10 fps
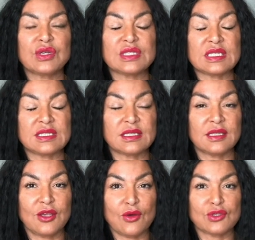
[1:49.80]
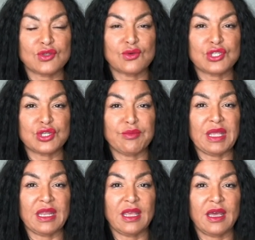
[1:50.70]
consistently on social
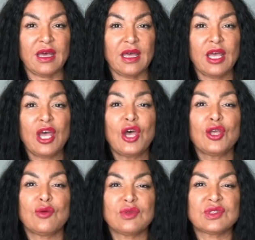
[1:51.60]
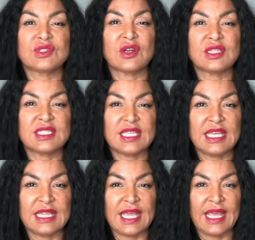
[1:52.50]
media, you will start
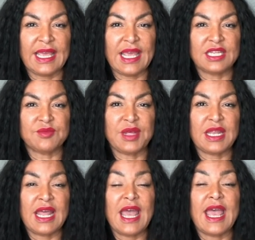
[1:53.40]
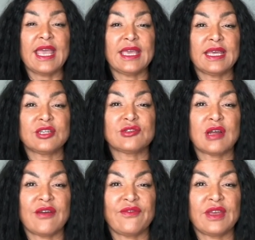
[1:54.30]
seeing the engagement and get
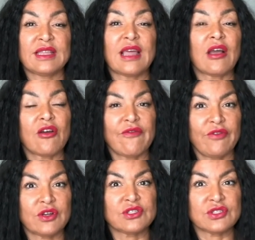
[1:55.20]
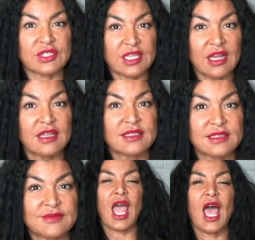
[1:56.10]
traffic that converts to
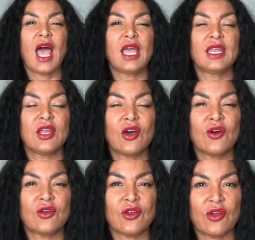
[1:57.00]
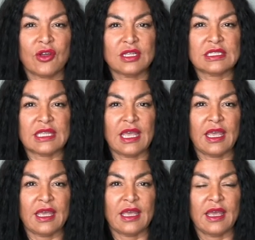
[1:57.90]
sales. I know you're gonna
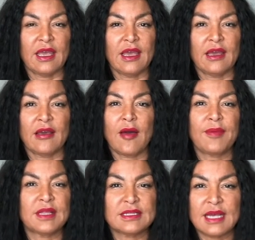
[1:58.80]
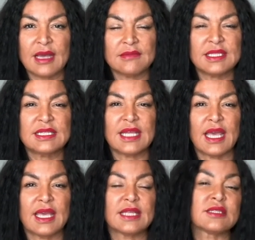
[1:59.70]
say a couple of times a
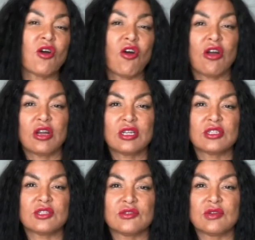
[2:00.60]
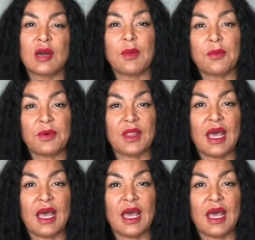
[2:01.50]
day, it's hard to come up with